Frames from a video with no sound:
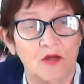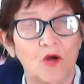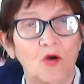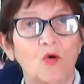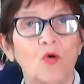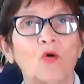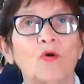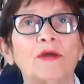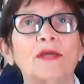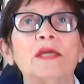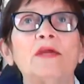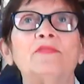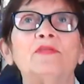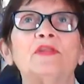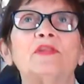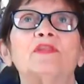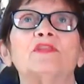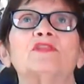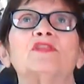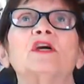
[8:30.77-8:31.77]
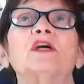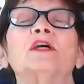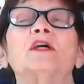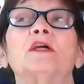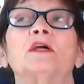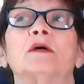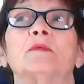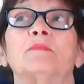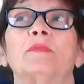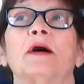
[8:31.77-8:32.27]
Or even
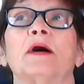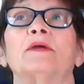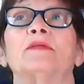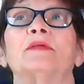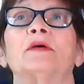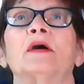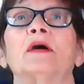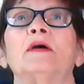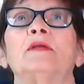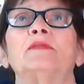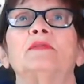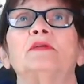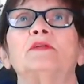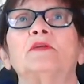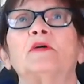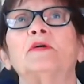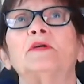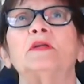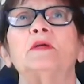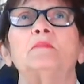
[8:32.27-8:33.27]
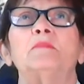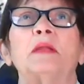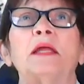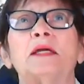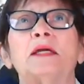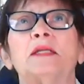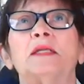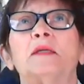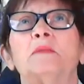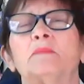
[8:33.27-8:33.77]
thinking about the dirty
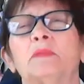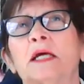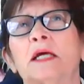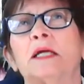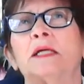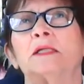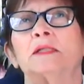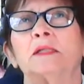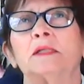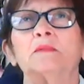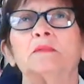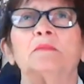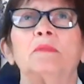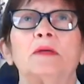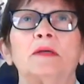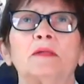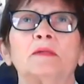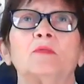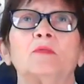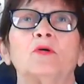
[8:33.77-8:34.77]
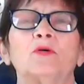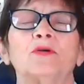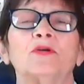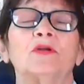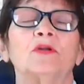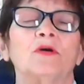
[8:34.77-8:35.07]
blankety blank didn't pay them, or